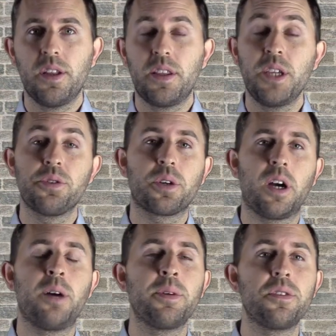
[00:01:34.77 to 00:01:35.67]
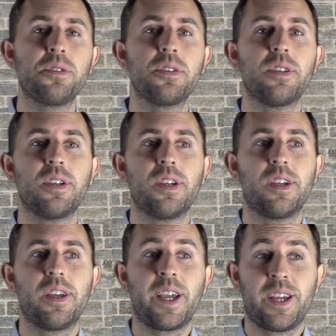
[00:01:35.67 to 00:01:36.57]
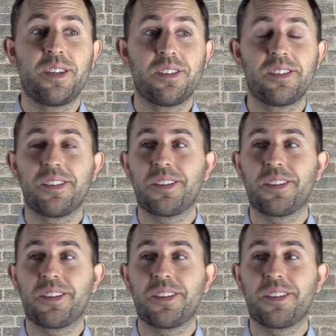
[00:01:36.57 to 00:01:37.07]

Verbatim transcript: These are comments and